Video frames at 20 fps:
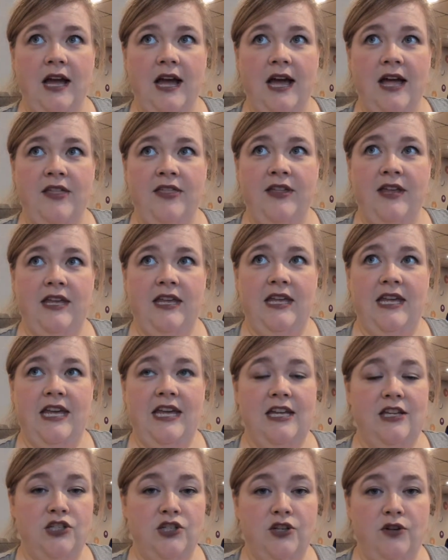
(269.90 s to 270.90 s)
I think,
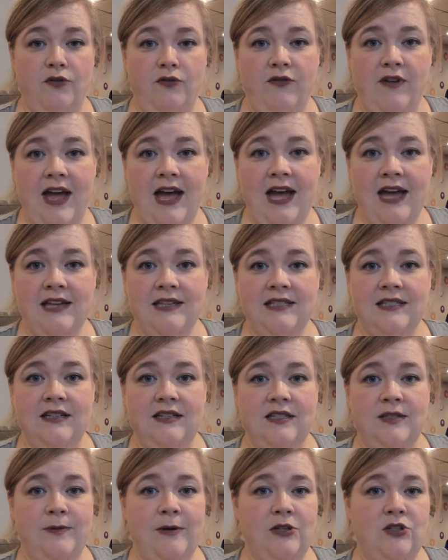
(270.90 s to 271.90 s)
eat too fast,
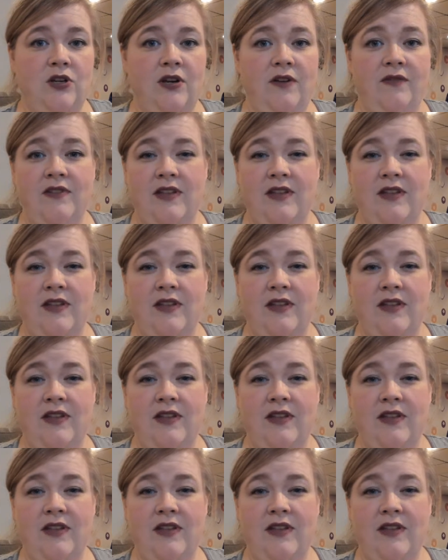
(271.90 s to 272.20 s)
especially if